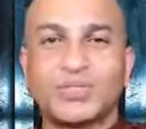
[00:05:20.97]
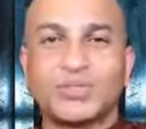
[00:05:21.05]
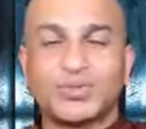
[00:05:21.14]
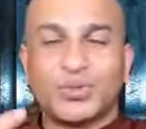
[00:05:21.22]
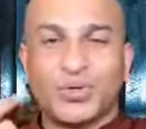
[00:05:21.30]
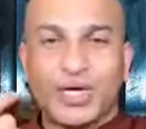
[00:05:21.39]

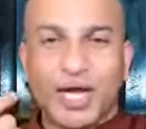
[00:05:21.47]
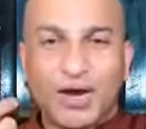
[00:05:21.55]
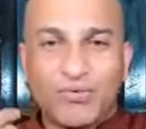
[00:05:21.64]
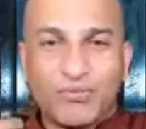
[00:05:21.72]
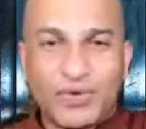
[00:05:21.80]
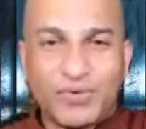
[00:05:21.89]
So
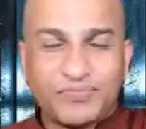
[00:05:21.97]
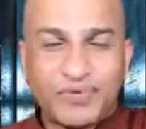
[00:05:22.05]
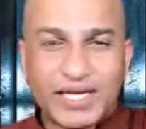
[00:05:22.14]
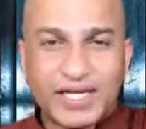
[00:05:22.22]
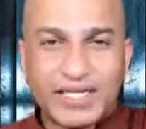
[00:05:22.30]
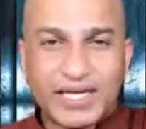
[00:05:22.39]
now we
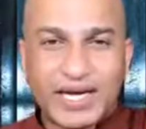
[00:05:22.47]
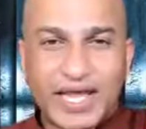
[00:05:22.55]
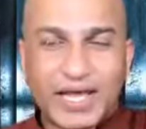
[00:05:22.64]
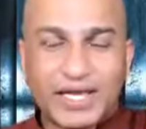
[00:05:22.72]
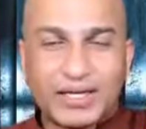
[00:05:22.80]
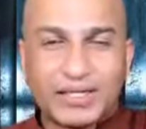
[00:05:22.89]
feed
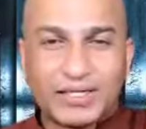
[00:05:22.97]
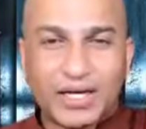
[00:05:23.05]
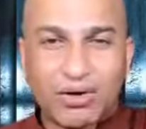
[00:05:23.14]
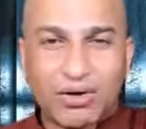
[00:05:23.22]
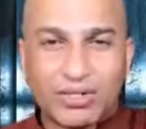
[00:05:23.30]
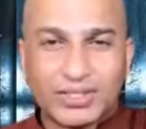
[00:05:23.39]
the the
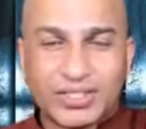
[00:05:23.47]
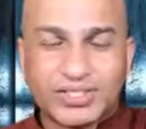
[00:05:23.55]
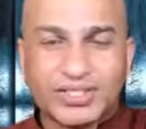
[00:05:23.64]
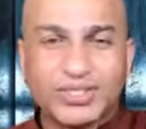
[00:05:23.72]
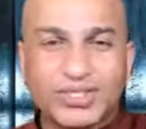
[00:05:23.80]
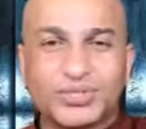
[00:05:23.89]

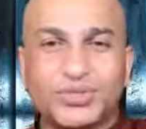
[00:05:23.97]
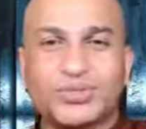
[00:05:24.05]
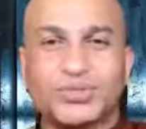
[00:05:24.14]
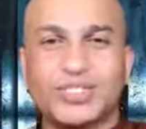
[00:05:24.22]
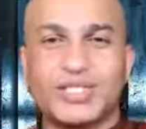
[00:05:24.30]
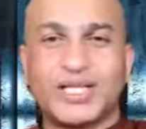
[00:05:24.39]
consciousness
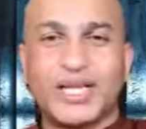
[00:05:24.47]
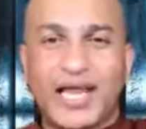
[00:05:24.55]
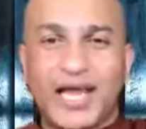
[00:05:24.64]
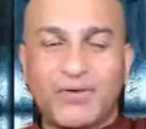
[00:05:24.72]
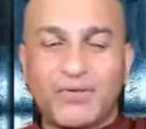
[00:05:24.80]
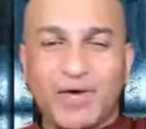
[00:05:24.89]
using the
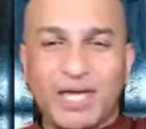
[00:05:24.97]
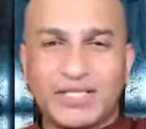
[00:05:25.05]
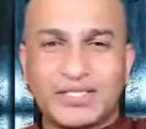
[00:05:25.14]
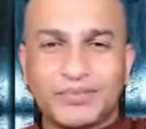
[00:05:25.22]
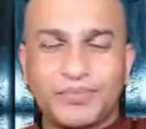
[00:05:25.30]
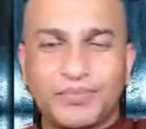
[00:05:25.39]
language